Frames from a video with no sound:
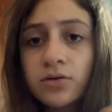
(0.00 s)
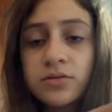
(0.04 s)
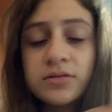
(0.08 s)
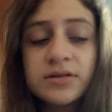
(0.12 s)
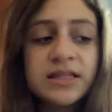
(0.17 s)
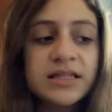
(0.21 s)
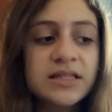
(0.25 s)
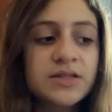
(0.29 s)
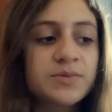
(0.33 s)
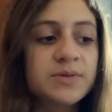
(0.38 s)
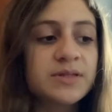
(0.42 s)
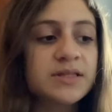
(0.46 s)

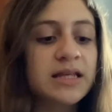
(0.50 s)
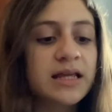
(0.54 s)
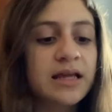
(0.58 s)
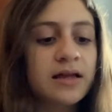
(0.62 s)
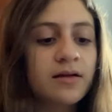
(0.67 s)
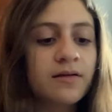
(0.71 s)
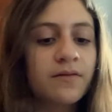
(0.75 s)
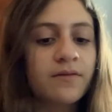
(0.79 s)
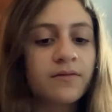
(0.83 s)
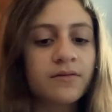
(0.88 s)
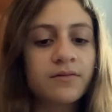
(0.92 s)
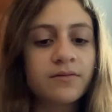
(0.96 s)
This was like
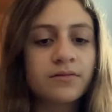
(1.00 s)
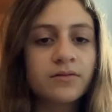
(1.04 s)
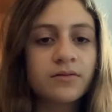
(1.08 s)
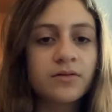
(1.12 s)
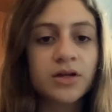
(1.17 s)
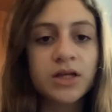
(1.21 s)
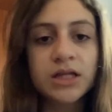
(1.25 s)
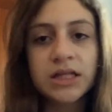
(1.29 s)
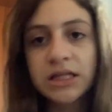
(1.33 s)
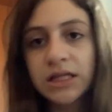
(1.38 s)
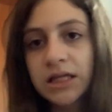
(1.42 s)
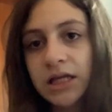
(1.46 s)

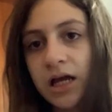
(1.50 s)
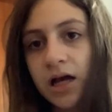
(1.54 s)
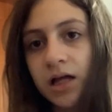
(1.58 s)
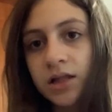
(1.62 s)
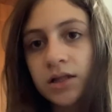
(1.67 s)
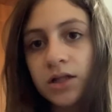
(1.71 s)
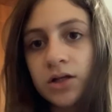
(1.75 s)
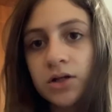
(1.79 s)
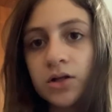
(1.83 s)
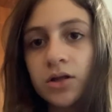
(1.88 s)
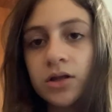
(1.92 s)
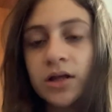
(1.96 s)
a
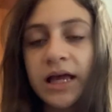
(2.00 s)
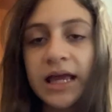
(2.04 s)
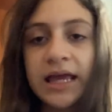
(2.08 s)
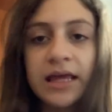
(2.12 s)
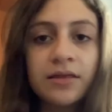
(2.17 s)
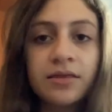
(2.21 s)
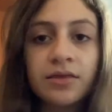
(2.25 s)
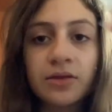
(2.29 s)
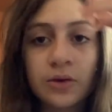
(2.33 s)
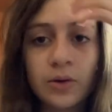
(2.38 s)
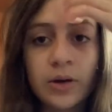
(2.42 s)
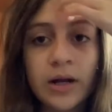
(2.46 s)
little
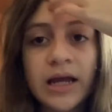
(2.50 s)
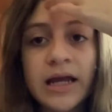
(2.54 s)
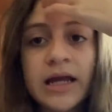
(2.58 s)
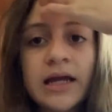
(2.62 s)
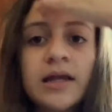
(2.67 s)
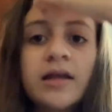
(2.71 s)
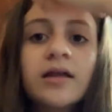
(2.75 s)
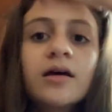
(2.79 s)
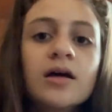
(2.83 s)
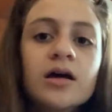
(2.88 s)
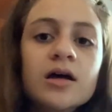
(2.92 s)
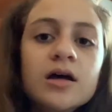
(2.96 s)
eighth
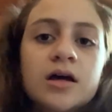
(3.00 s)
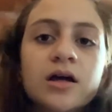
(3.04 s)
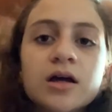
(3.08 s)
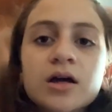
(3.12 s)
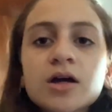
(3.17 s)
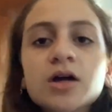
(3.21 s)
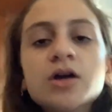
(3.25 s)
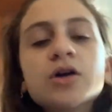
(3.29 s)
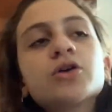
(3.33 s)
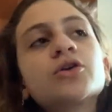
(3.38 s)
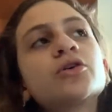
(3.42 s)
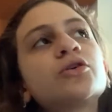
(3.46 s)
grade
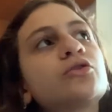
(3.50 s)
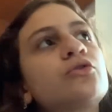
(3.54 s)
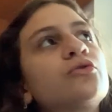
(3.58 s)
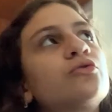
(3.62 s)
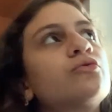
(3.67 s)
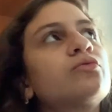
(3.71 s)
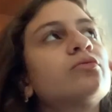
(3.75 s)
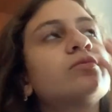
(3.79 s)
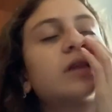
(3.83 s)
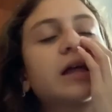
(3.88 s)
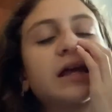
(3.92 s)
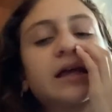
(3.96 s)

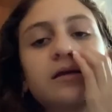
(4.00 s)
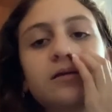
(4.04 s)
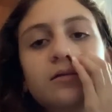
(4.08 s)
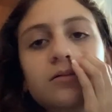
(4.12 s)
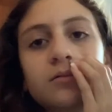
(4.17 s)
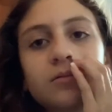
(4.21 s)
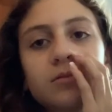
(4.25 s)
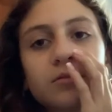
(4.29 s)
like